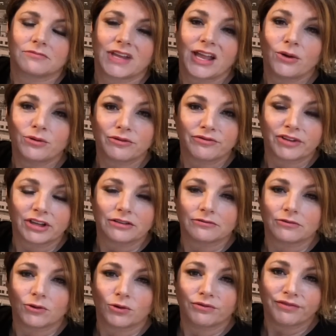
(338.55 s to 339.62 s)
counterfeit
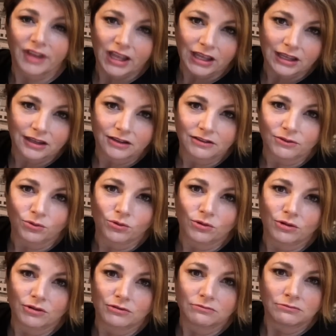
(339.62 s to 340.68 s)
or fake
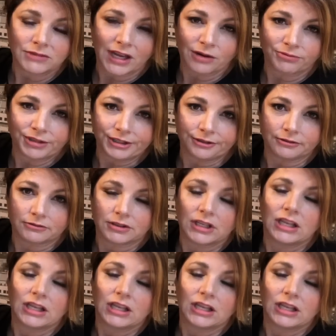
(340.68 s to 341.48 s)
or not real.